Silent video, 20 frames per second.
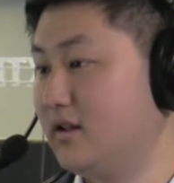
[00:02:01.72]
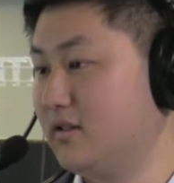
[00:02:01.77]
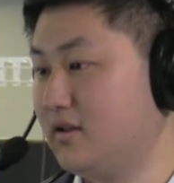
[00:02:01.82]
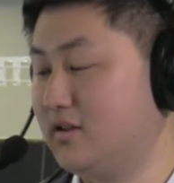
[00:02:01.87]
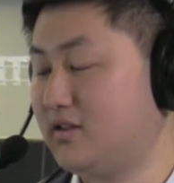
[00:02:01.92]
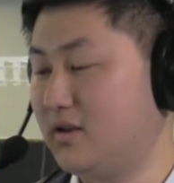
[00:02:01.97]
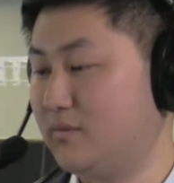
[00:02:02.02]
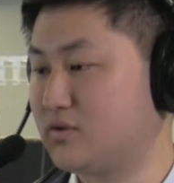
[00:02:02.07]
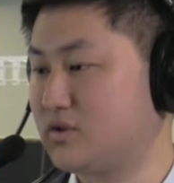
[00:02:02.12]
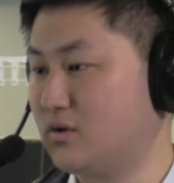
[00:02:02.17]

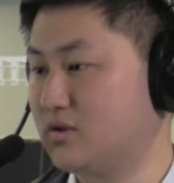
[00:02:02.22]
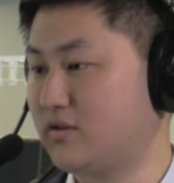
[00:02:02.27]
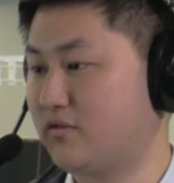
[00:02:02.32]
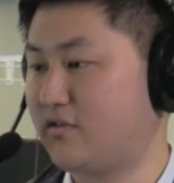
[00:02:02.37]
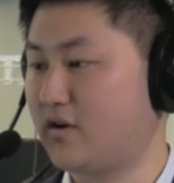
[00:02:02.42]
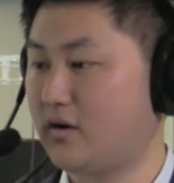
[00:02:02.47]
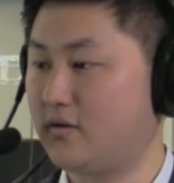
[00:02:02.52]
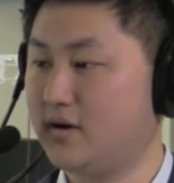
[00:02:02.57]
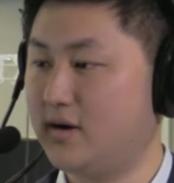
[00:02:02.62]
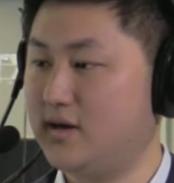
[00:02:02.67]
lithium, so it's a
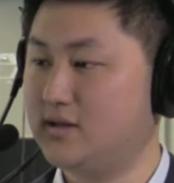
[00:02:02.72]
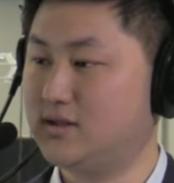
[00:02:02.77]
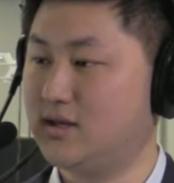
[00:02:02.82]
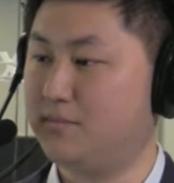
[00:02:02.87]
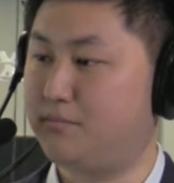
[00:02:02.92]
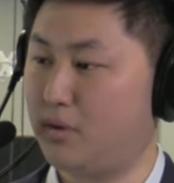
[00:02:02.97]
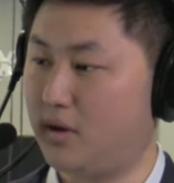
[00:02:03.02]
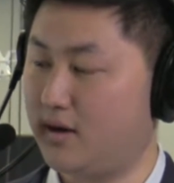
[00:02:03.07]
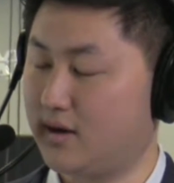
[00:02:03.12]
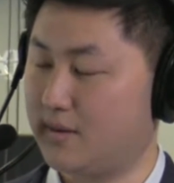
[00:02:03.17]
very easy
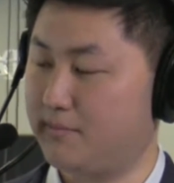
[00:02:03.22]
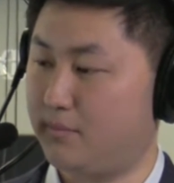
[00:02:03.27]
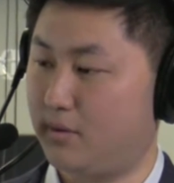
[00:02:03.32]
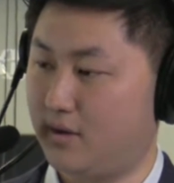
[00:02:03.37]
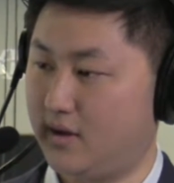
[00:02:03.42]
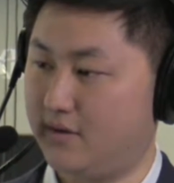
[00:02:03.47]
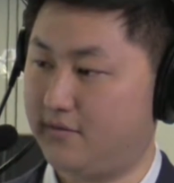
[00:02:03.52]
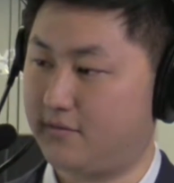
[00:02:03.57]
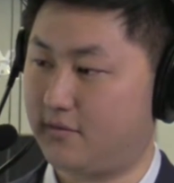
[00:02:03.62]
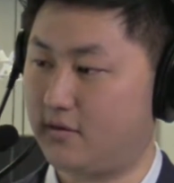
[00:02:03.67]
plug and
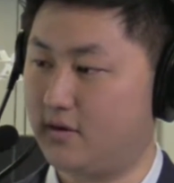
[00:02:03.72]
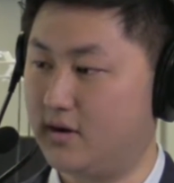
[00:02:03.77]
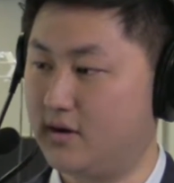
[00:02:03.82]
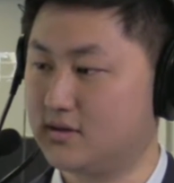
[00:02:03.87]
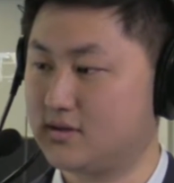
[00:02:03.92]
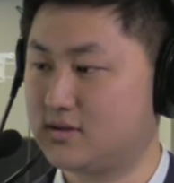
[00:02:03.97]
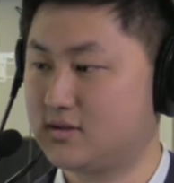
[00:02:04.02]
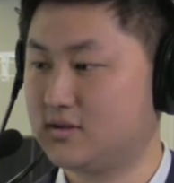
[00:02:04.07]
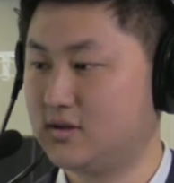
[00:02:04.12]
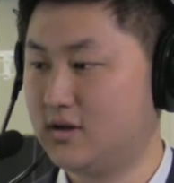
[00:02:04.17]
play for
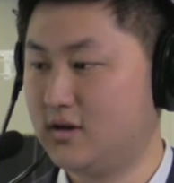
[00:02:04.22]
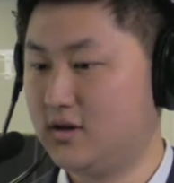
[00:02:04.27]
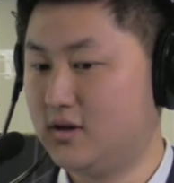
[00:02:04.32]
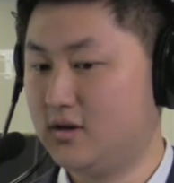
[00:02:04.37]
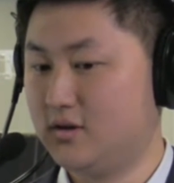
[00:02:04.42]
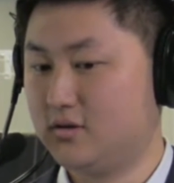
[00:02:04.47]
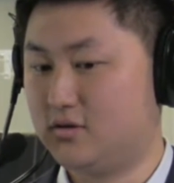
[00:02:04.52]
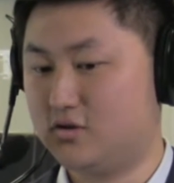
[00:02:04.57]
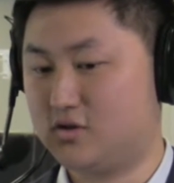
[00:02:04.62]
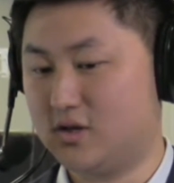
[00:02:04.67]
us
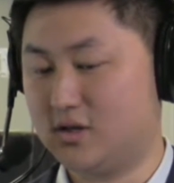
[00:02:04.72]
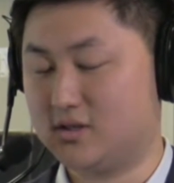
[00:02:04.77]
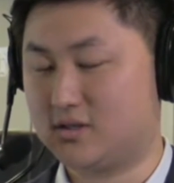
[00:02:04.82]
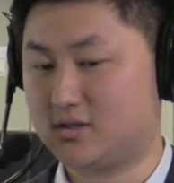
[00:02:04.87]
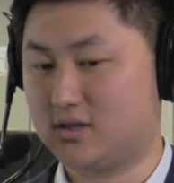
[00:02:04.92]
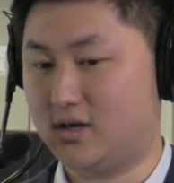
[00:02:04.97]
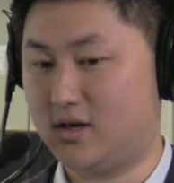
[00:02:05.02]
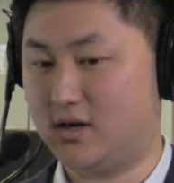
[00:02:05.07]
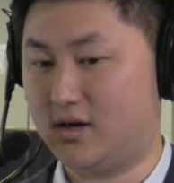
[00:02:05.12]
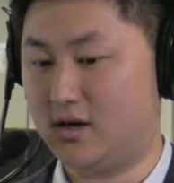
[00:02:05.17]
to
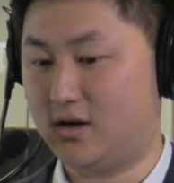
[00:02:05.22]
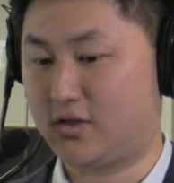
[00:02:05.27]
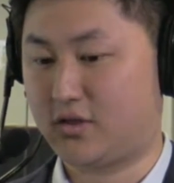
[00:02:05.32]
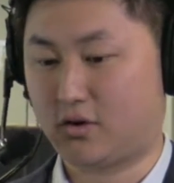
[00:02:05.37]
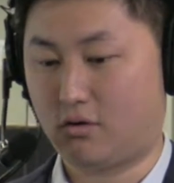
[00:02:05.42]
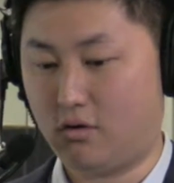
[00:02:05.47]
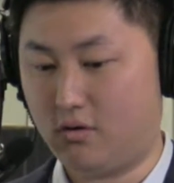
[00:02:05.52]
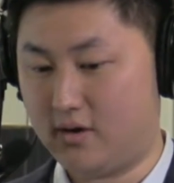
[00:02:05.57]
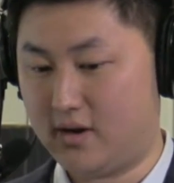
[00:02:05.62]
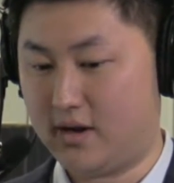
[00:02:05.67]
just uh,
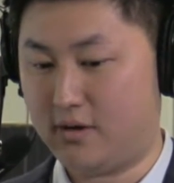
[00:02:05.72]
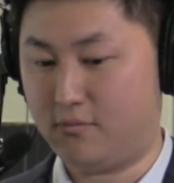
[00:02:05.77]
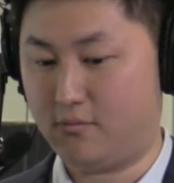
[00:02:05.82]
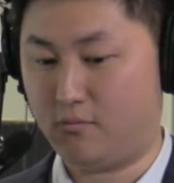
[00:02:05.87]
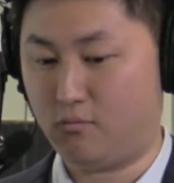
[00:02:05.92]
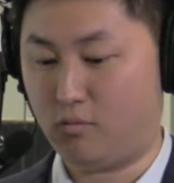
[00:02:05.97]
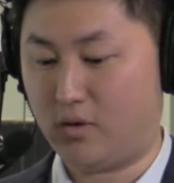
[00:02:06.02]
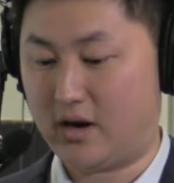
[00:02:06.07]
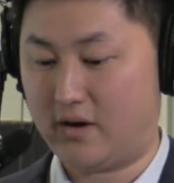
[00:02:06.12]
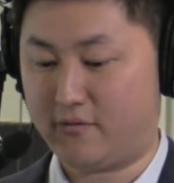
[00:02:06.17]
throw it
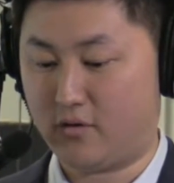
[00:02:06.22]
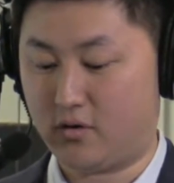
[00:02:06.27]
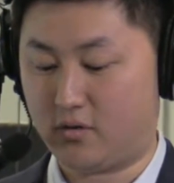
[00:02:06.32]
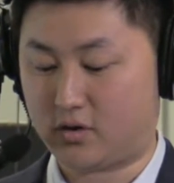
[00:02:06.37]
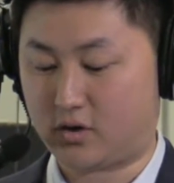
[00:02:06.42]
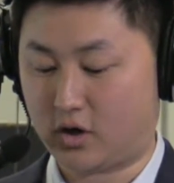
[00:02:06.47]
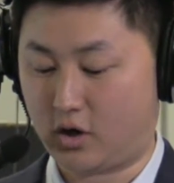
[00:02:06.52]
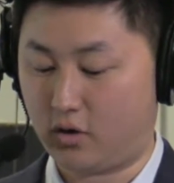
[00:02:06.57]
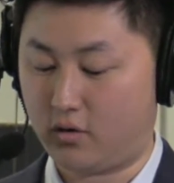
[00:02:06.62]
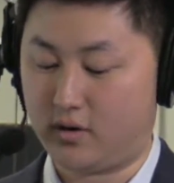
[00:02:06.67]
in whatever
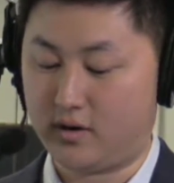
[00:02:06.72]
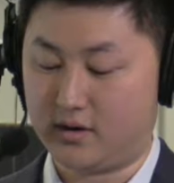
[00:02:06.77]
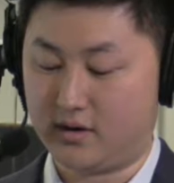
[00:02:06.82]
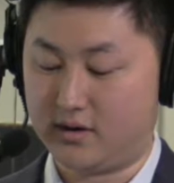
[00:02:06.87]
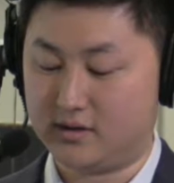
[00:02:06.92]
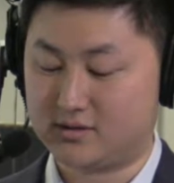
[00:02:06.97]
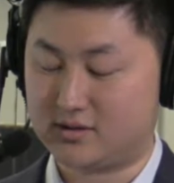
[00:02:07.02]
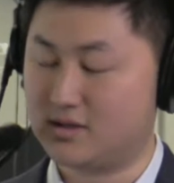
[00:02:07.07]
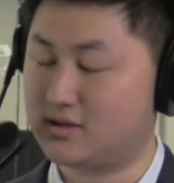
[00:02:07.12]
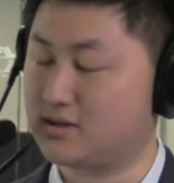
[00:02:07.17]
current
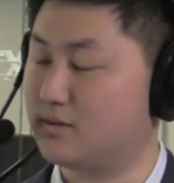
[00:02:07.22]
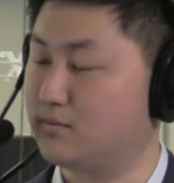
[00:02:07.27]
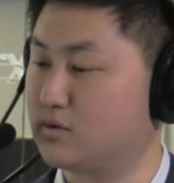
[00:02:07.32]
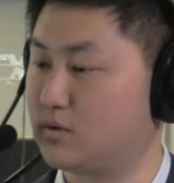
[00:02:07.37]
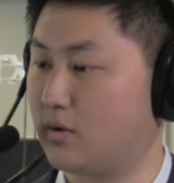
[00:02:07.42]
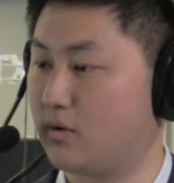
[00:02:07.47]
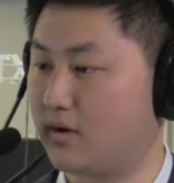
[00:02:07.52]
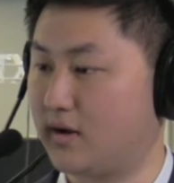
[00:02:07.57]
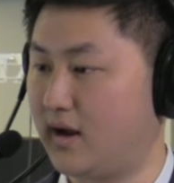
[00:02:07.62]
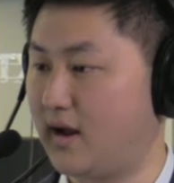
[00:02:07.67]
systems
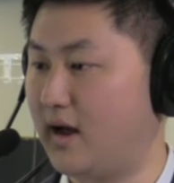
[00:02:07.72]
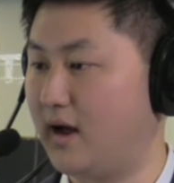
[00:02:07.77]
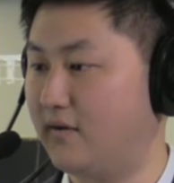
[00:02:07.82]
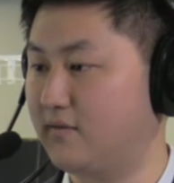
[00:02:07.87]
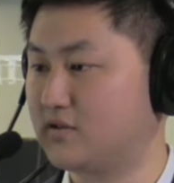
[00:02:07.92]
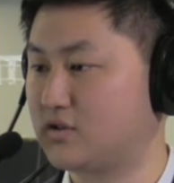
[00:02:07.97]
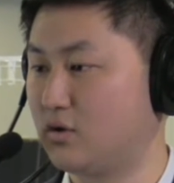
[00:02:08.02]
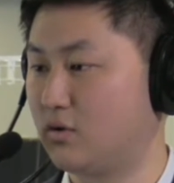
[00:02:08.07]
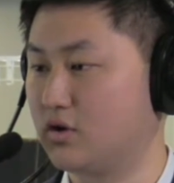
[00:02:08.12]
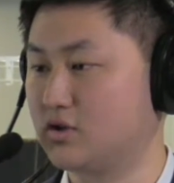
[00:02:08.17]
we already
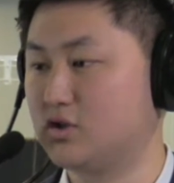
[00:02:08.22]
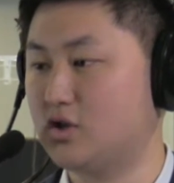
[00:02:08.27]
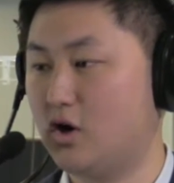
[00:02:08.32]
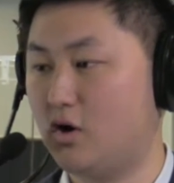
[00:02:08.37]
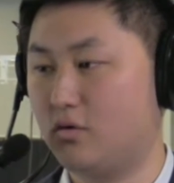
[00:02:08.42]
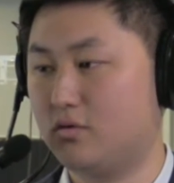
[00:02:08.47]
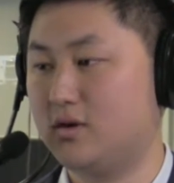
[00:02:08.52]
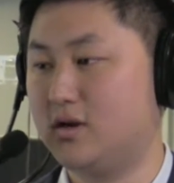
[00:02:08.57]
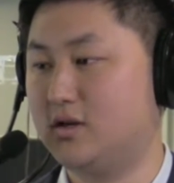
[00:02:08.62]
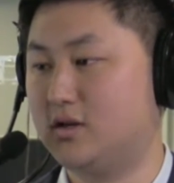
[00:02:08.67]
have. So there's
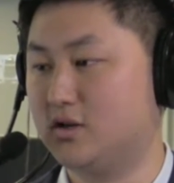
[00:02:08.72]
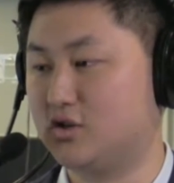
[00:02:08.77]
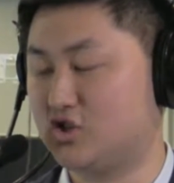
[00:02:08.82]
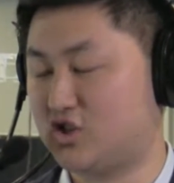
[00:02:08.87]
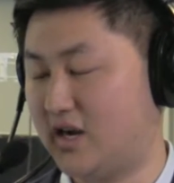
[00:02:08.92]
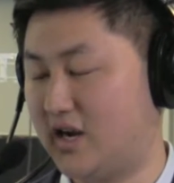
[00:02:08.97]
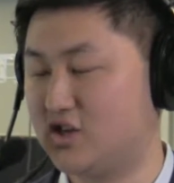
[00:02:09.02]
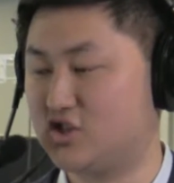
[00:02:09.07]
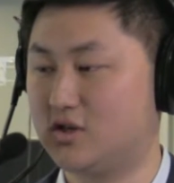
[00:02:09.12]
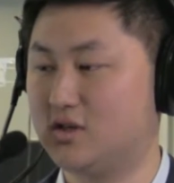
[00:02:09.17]
no need to
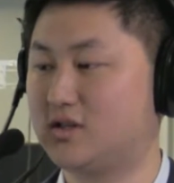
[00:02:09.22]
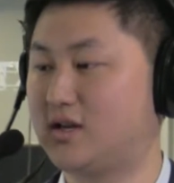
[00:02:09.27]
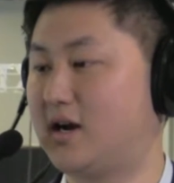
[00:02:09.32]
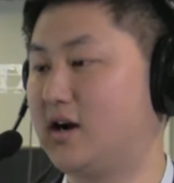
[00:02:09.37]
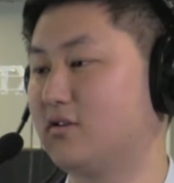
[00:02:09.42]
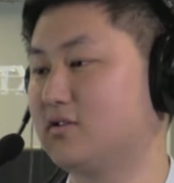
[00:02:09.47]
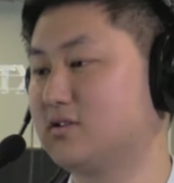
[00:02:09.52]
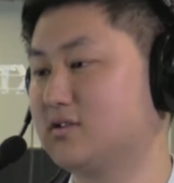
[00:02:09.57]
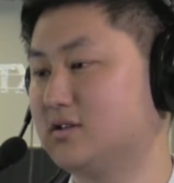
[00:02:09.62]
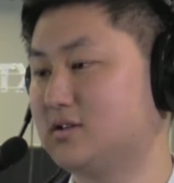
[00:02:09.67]
change an
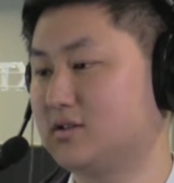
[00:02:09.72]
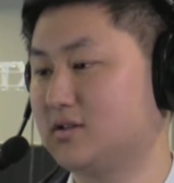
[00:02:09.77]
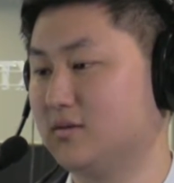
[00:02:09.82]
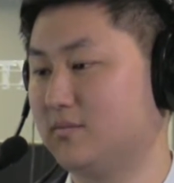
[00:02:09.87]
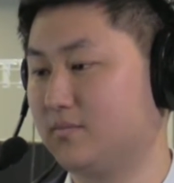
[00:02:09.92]
entire system. So